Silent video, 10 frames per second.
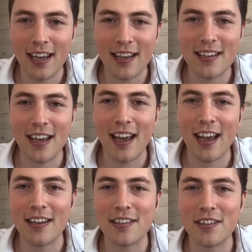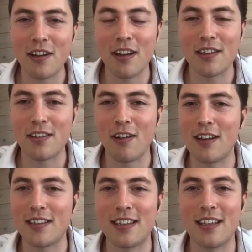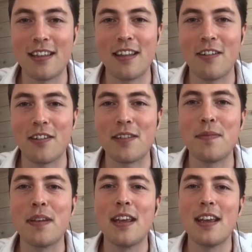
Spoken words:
And it's great to see that there are some